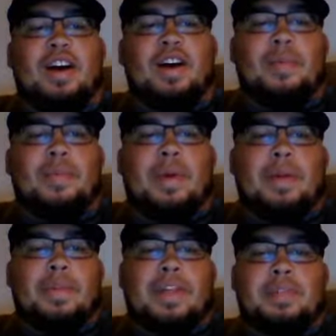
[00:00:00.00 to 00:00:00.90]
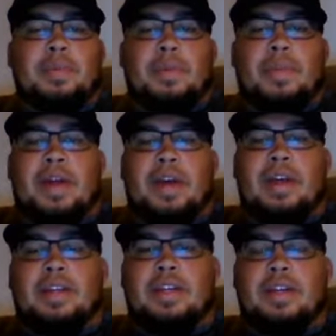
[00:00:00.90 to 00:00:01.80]
My discipline
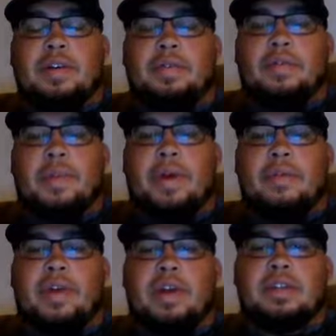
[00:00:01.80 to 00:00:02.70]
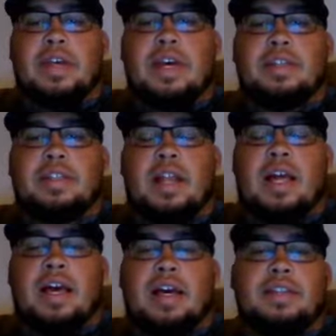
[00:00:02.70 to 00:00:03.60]
plan, I set it up for my 8th grade
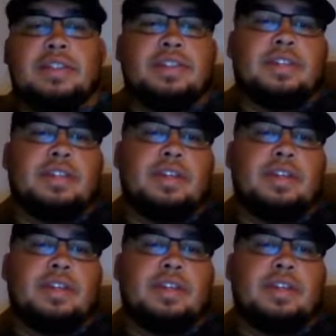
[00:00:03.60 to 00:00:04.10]
science class,